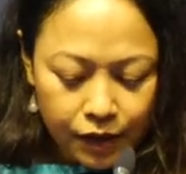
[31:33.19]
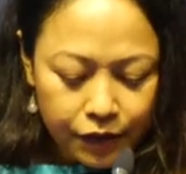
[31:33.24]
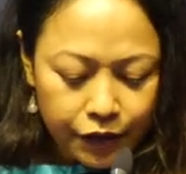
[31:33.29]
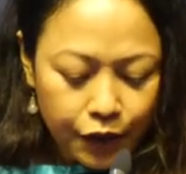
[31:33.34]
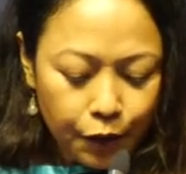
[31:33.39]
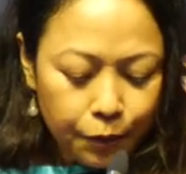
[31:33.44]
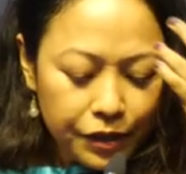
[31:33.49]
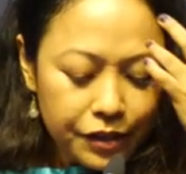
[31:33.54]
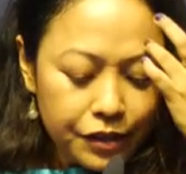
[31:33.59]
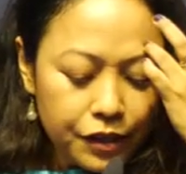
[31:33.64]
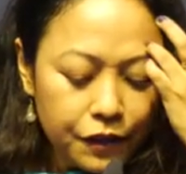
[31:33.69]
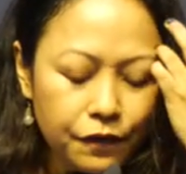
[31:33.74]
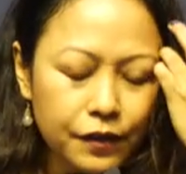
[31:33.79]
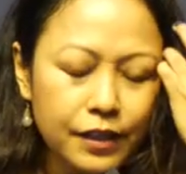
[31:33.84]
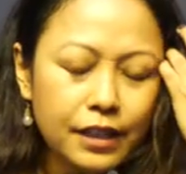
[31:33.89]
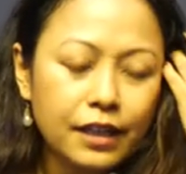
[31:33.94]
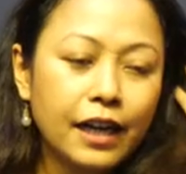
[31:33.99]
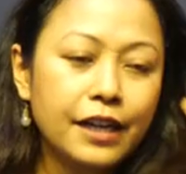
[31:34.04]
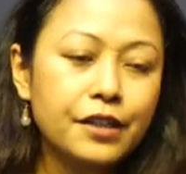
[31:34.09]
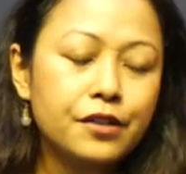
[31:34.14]
there were
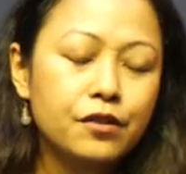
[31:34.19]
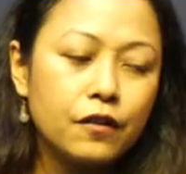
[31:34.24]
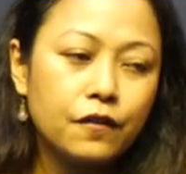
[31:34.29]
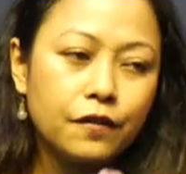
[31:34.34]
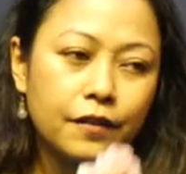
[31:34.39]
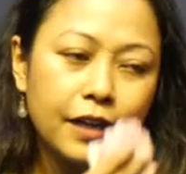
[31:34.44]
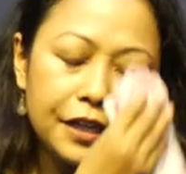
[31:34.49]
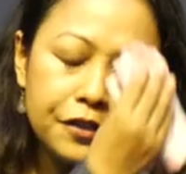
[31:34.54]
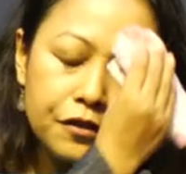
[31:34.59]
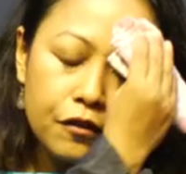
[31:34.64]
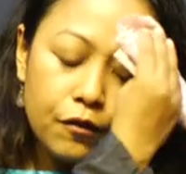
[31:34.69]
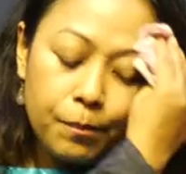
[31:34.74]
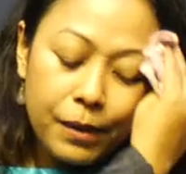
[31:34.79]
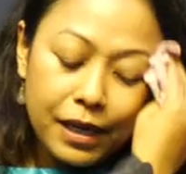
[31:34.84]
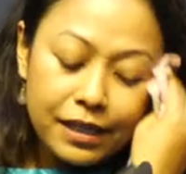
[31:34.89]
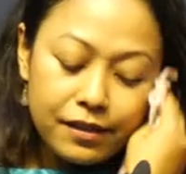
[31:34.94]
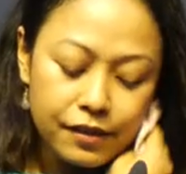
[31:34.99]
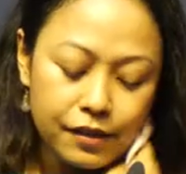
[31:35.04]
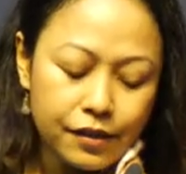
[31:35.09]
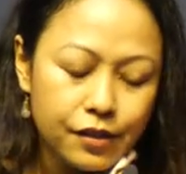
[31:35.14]
different kinds of rites of
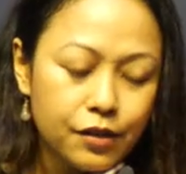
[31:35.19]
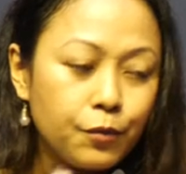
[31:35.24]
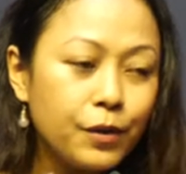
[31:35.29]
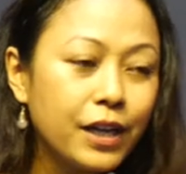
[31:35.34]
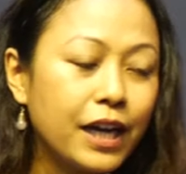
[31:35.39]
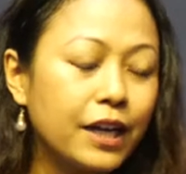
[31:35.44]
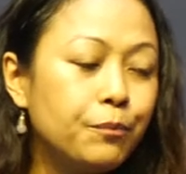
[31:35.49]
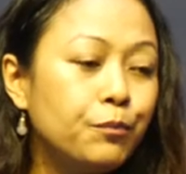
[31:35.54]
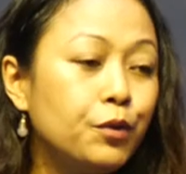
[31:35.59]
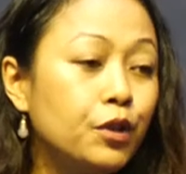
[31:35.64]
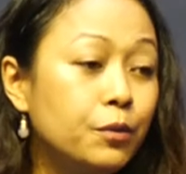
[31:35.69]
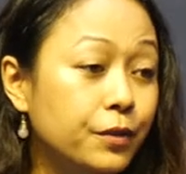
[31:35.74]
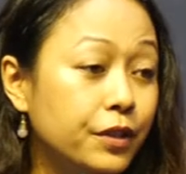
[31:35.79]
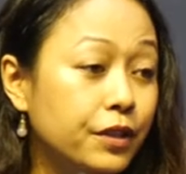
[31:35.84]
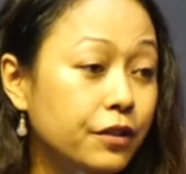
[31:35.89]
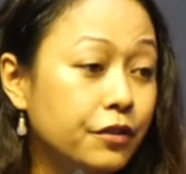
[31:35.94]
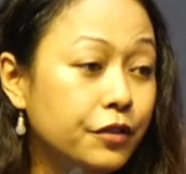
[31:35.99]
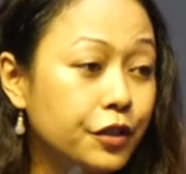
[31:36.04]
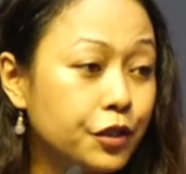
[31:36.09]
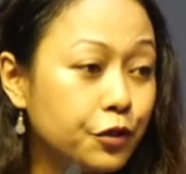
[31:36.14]
passage. We had
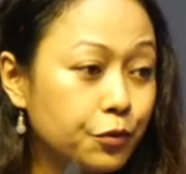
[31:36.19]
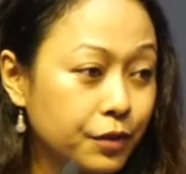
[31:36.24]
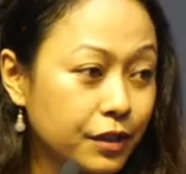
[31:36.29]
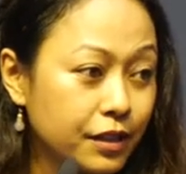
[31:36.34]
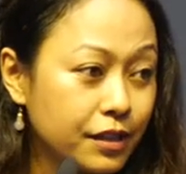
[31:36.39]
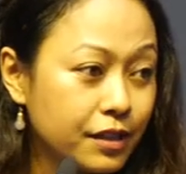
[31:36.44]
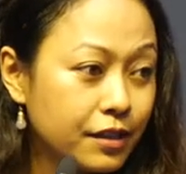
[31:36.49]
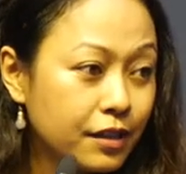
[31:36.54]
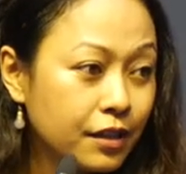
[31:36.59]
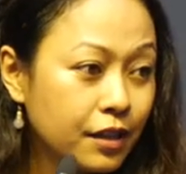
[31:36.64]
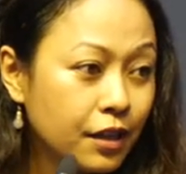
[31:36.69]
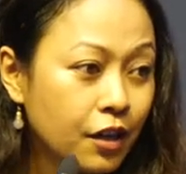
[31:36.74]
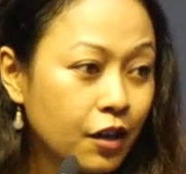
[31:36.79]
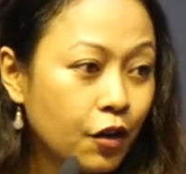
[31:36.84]
puberty rituals.